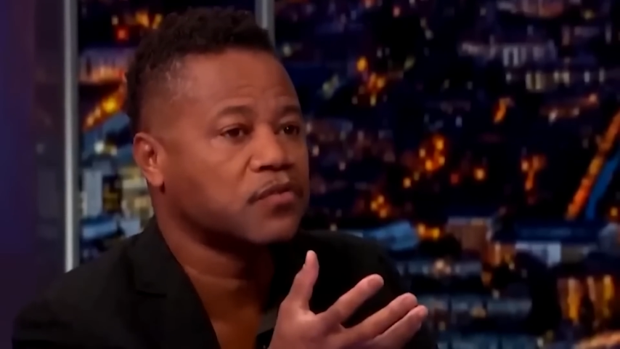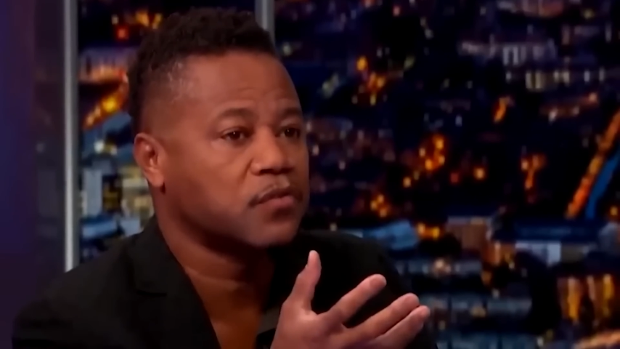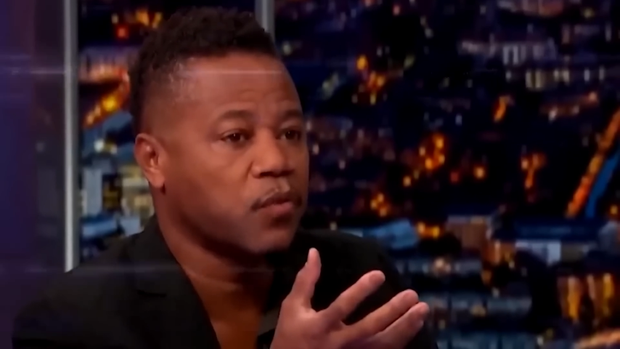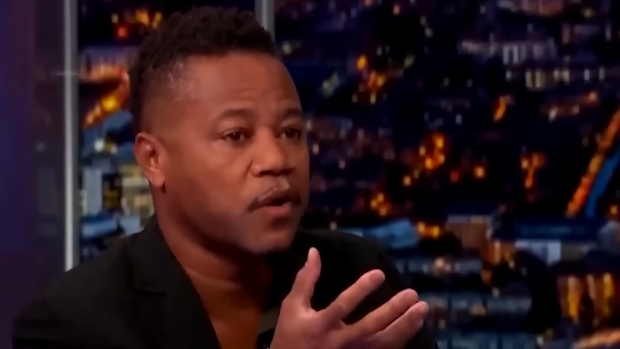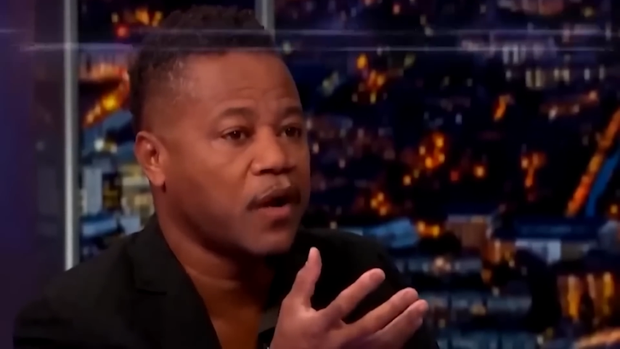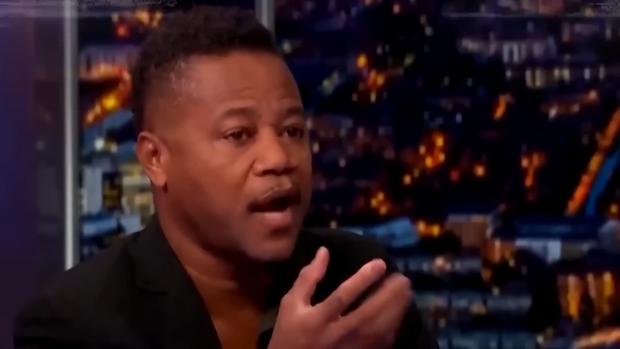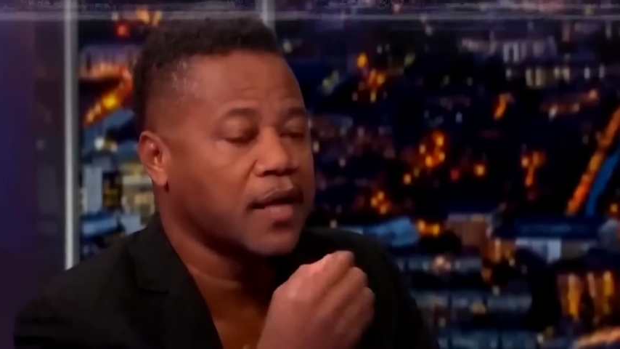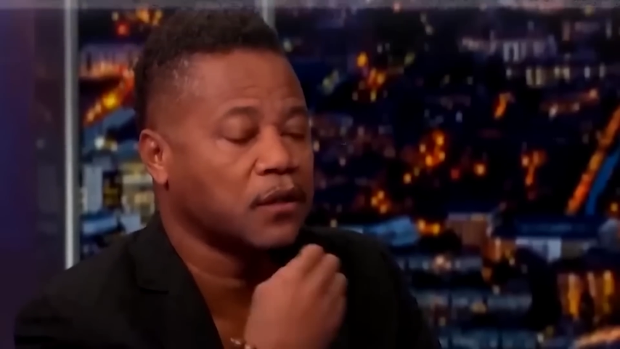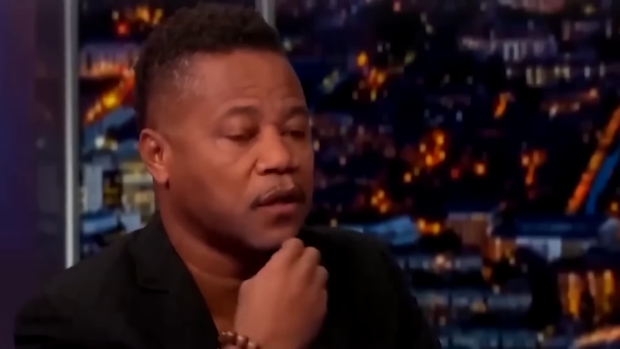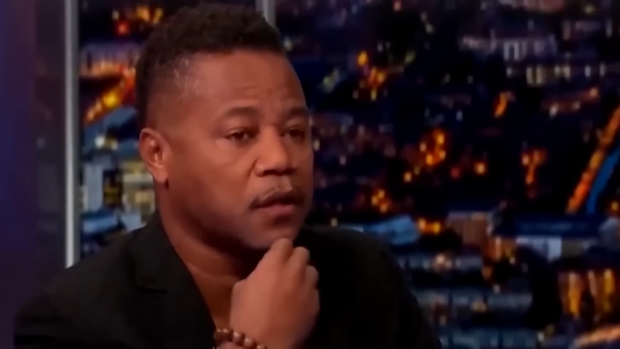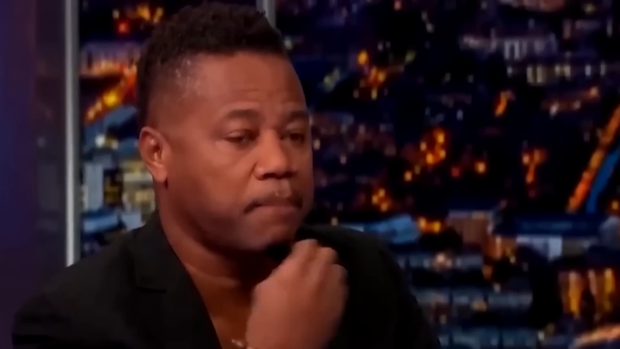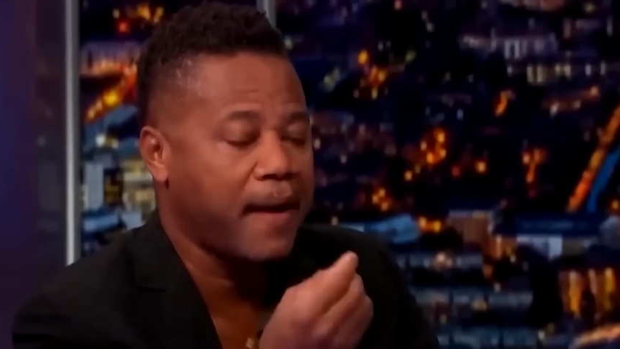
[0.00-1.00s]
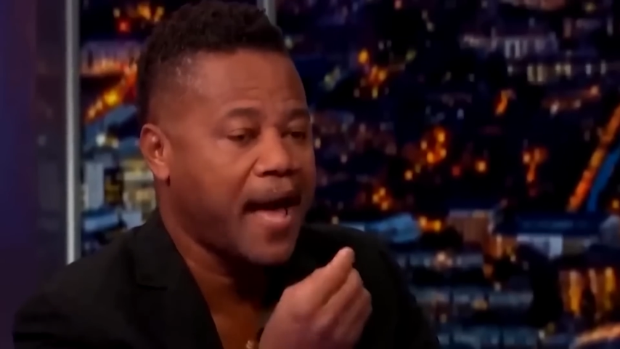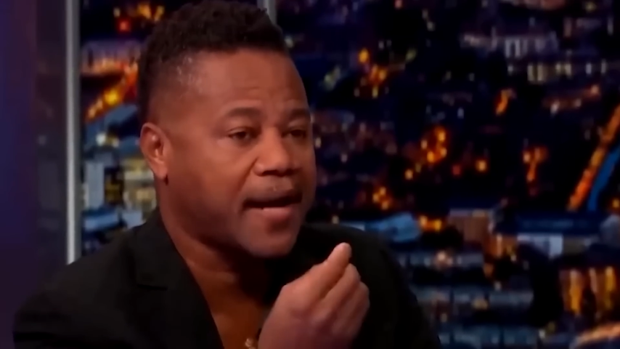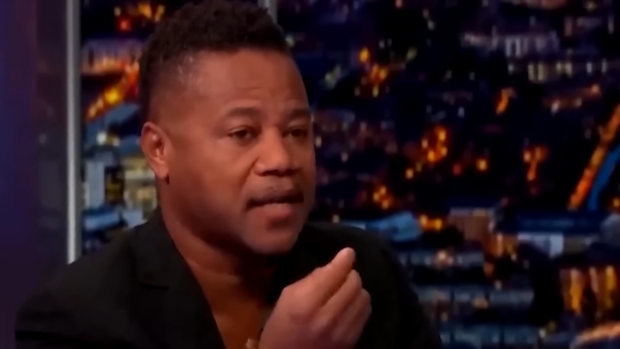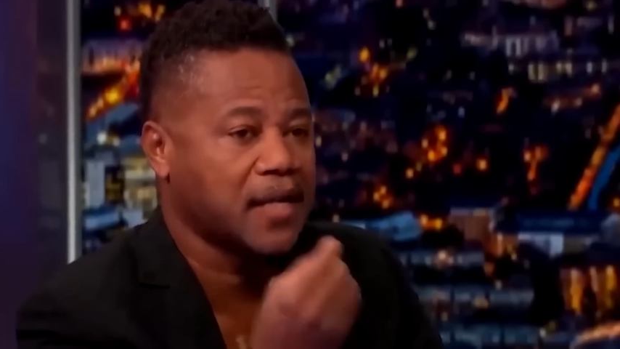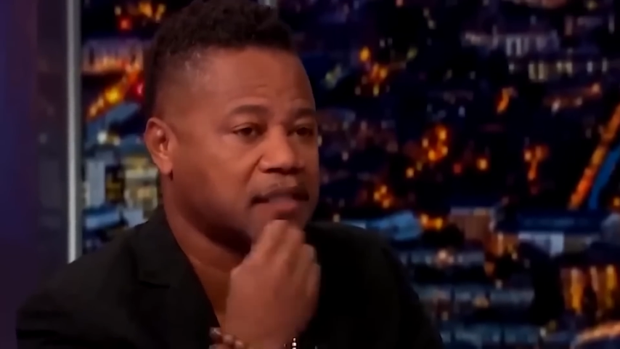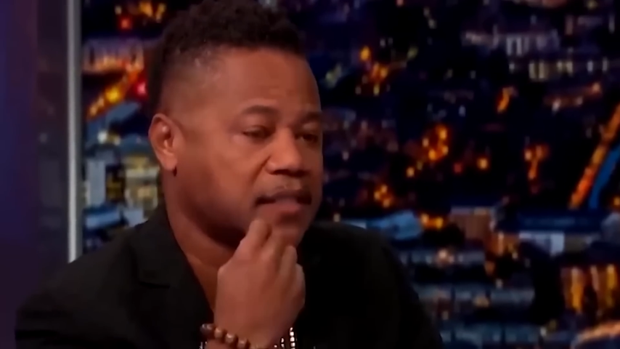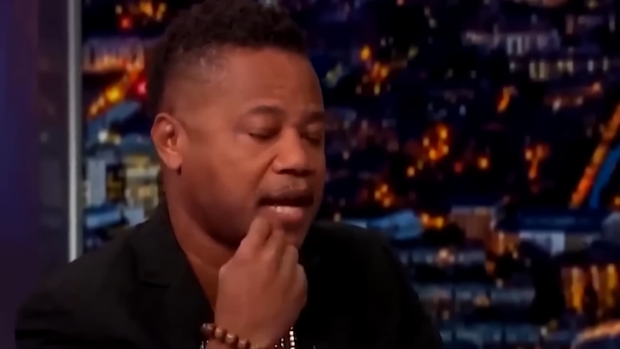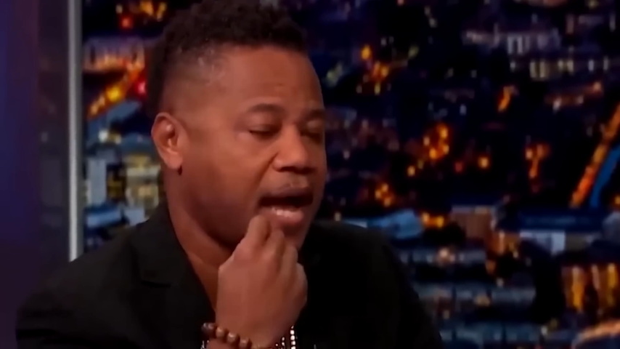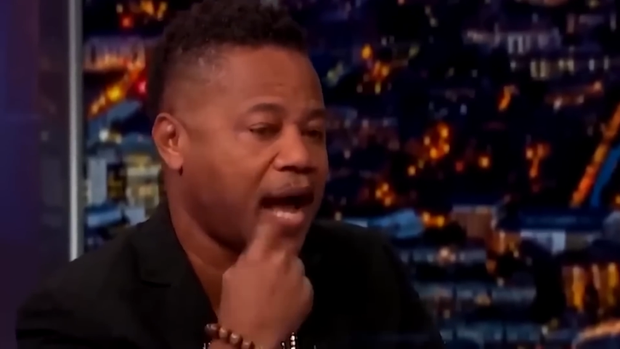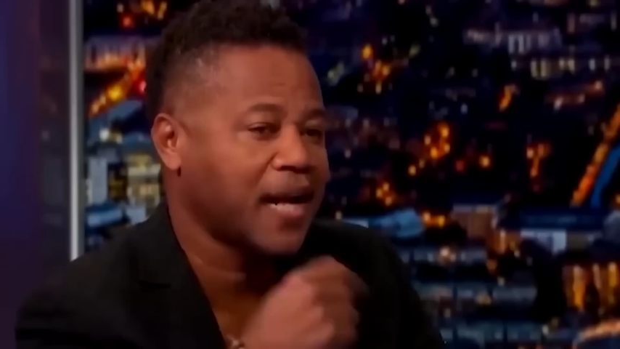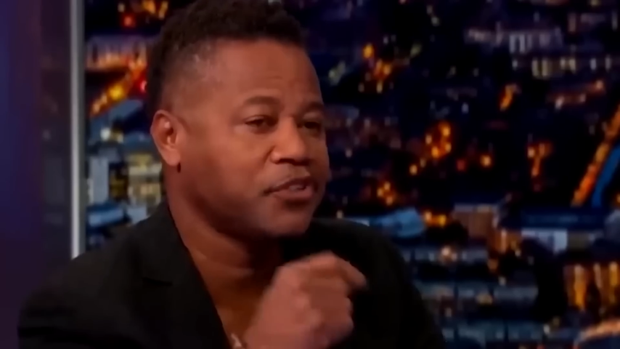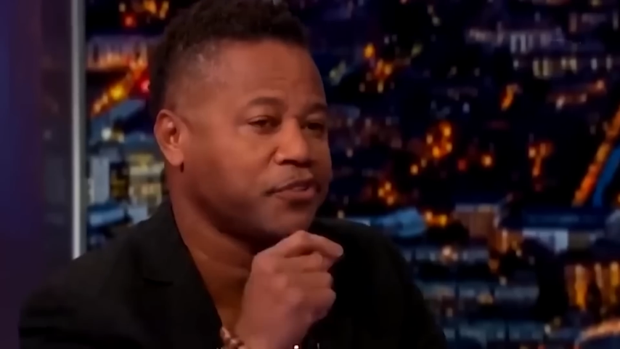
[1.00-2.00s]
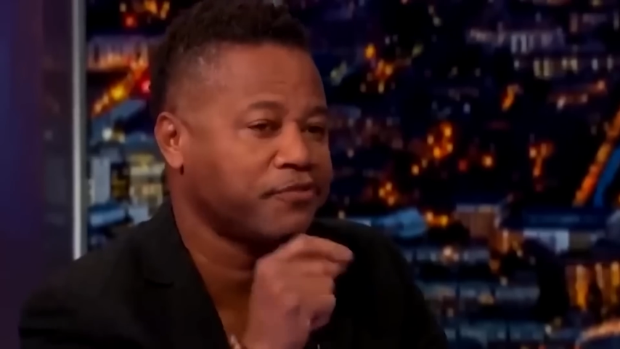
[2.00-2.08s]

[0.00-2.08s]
in connection with a criminal case